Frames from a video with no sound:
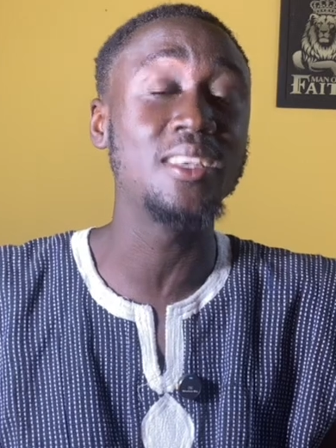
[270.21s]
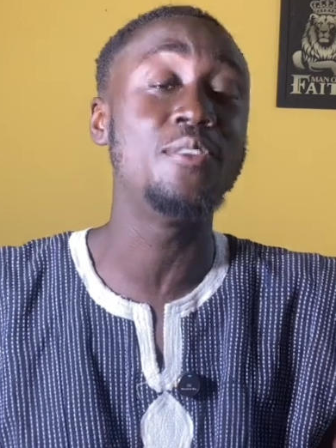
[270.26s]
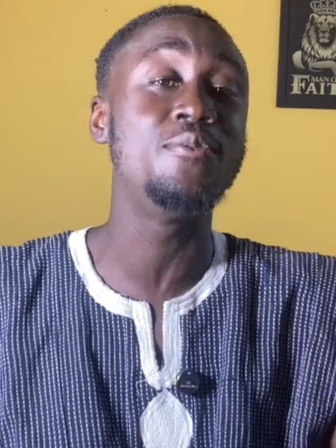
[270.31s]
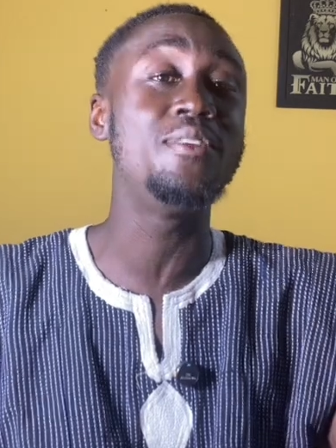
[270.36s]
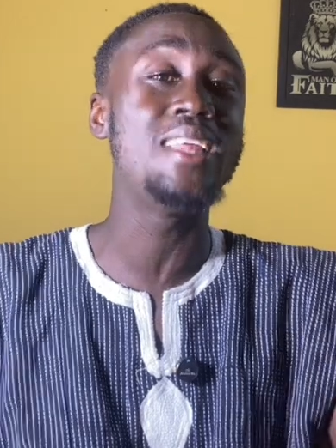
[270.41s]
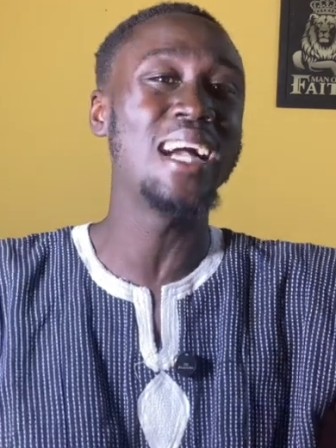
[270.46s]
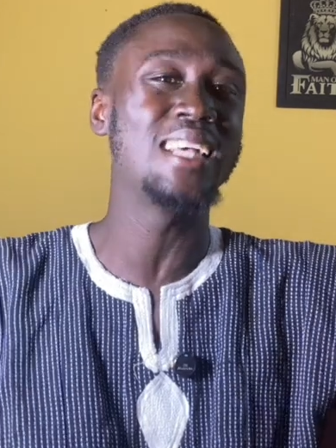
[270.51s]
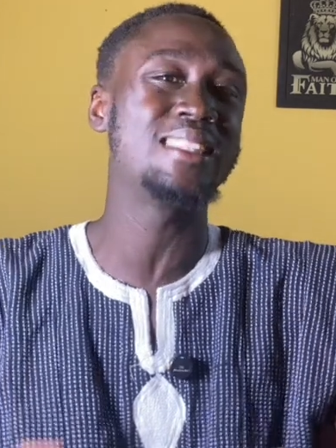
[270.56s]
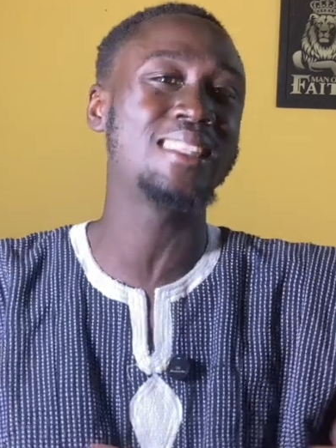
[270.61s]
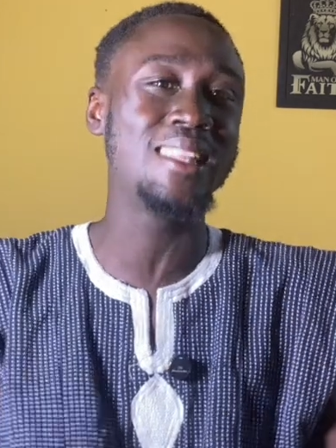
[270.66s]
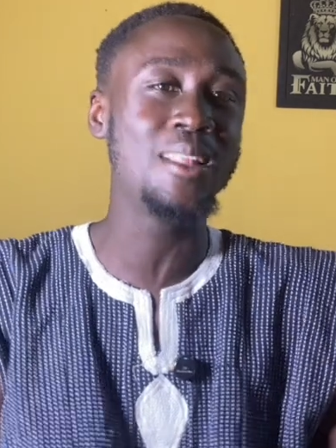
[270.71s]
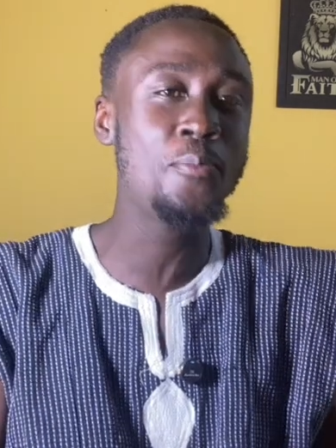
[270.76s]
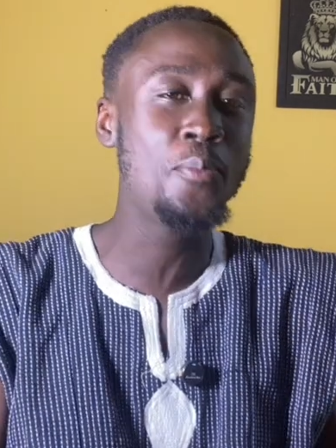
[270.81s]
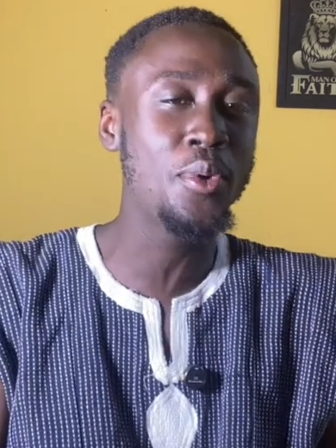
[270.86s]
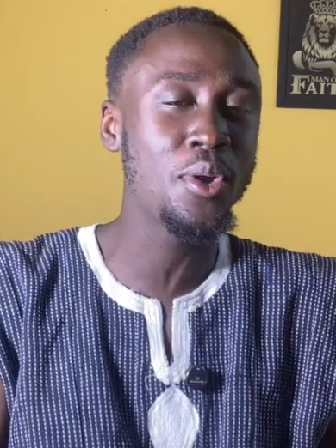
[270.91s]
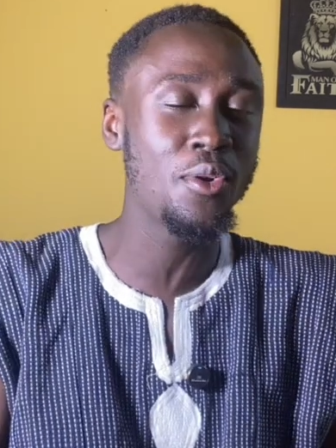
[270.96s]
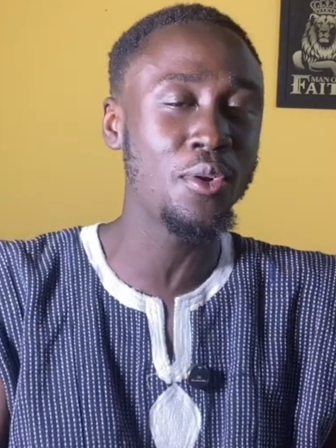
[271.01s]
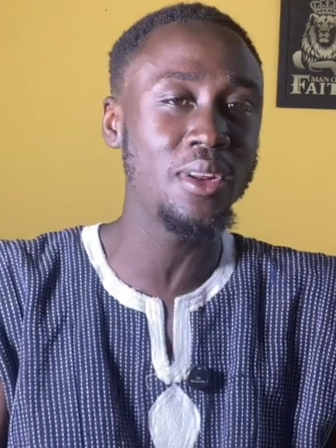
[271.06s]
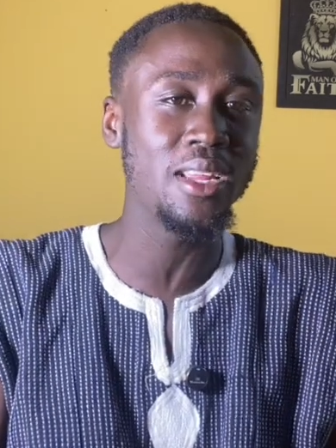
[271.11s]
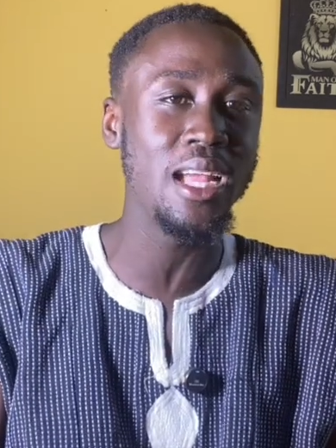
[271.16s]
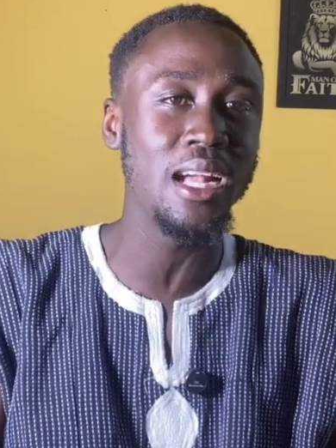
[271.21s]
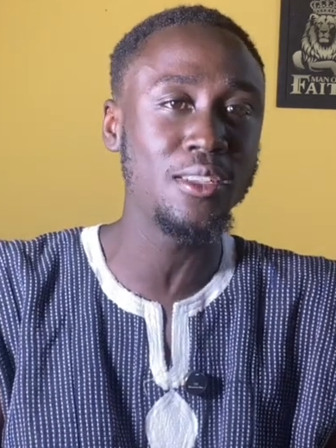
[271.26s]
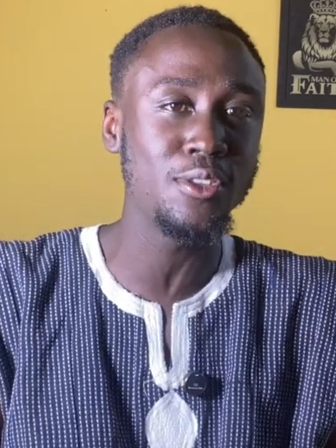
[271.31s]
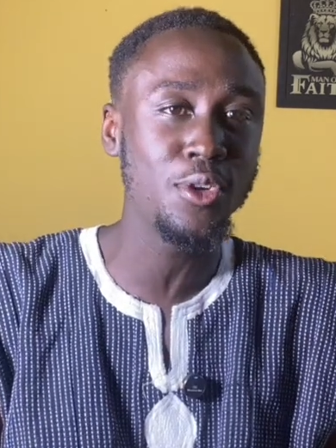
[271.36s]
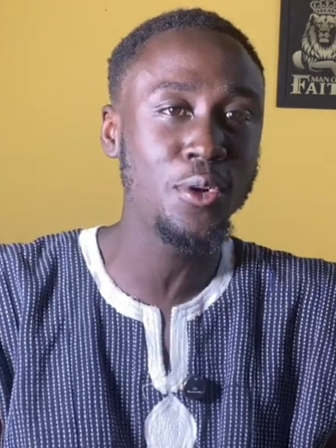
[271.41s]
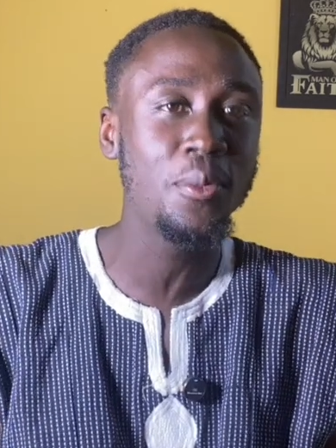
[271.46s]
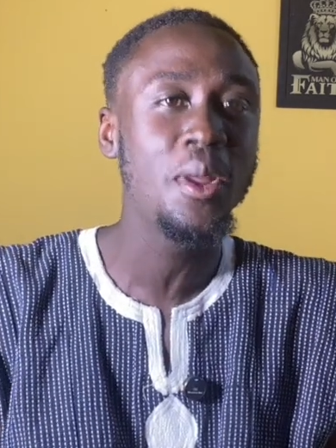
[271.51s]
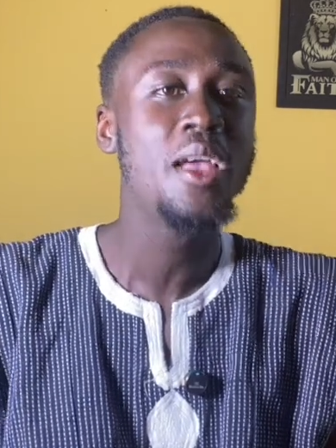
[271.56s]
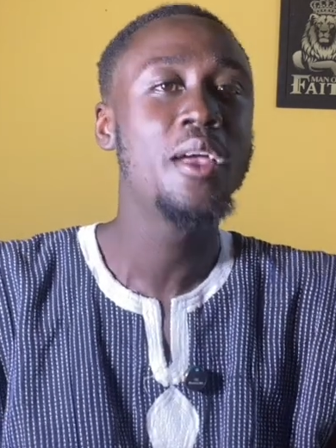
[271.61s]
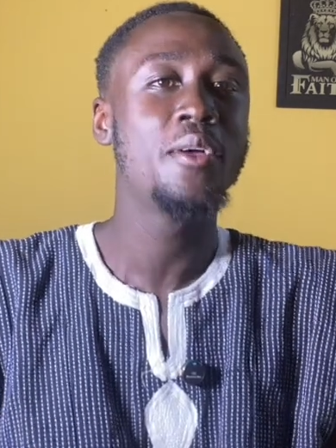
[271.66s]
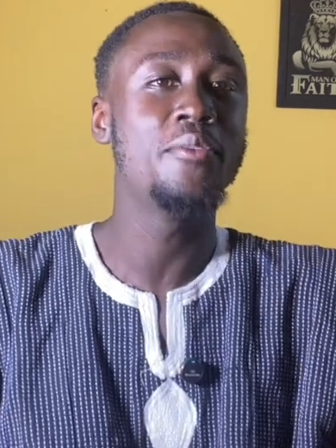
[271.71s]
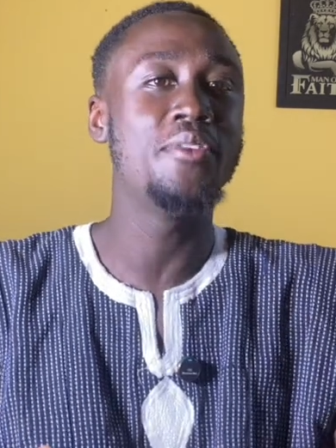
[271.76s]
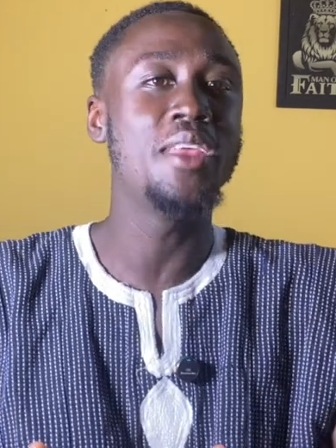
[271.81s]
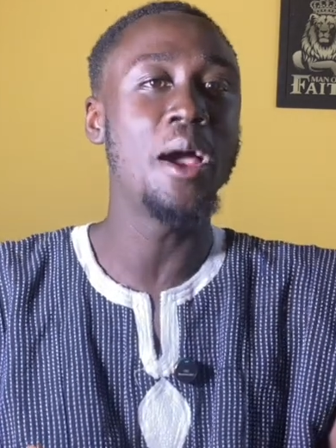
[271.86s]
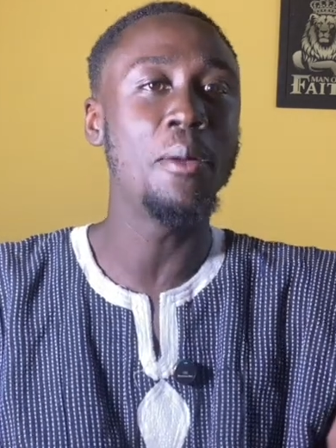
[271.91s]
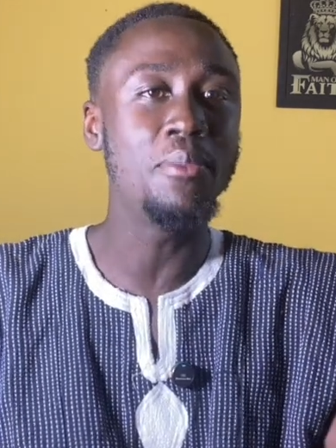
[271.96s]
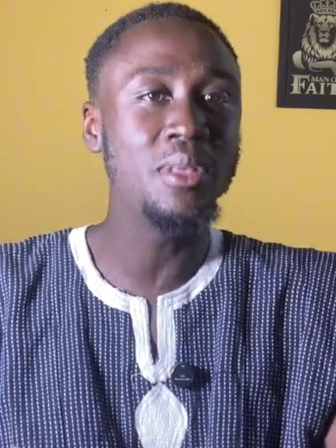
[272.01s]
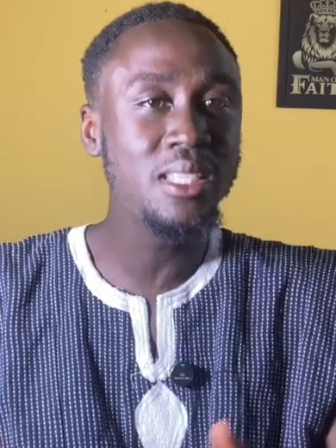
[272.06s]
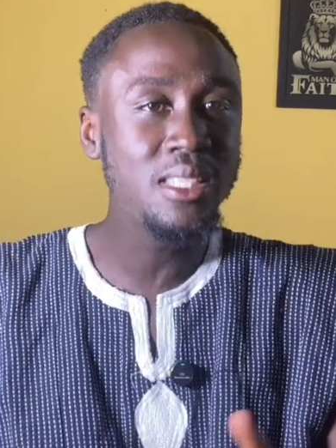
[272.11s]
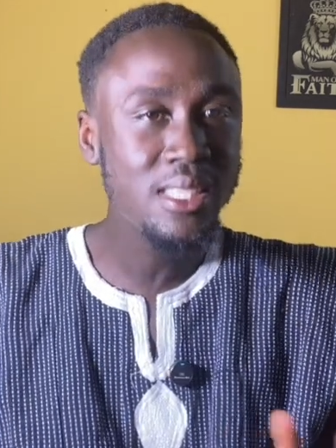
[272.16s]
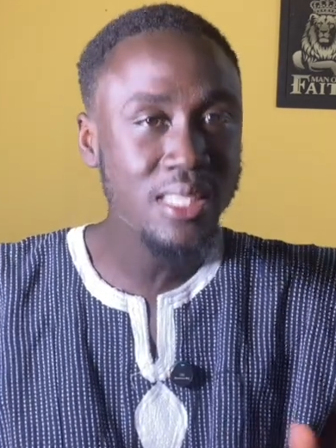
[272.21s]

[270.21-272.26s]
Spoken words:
If they are sleeping on their job, if they are being